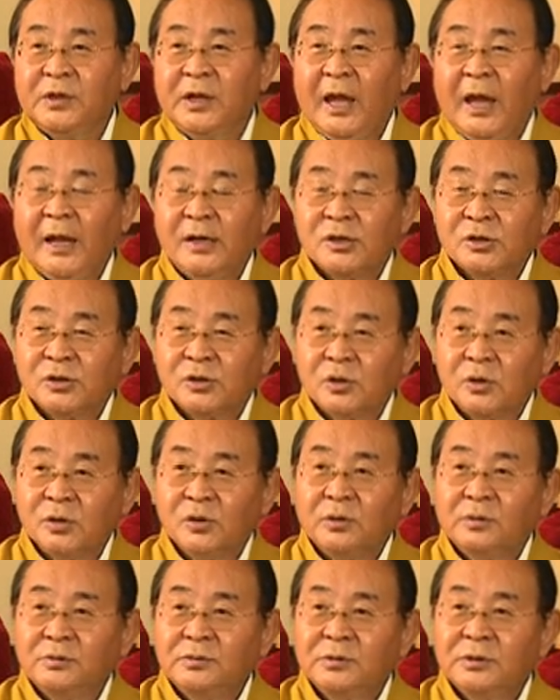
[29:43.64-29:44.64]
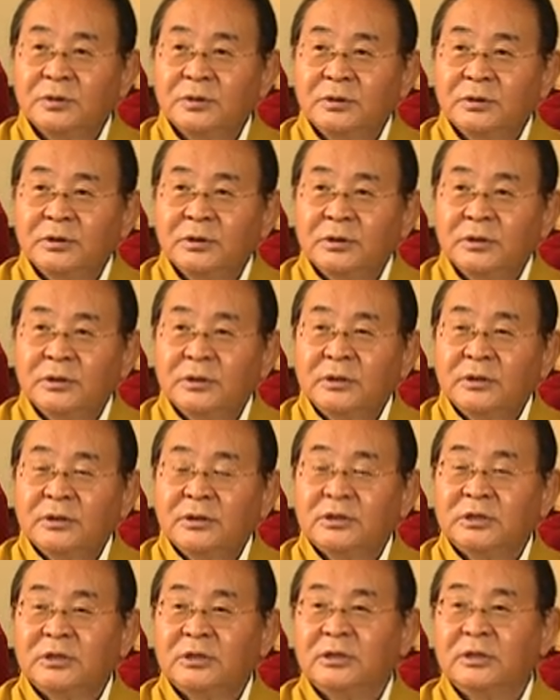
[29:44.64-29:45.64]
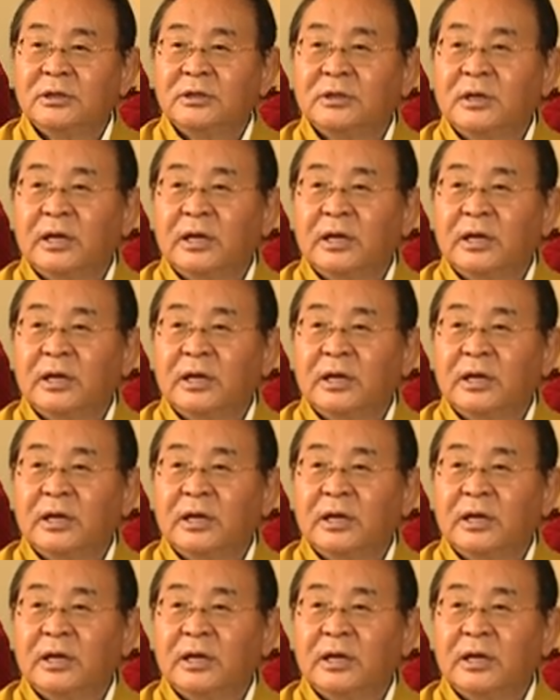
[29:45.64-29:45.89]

And so she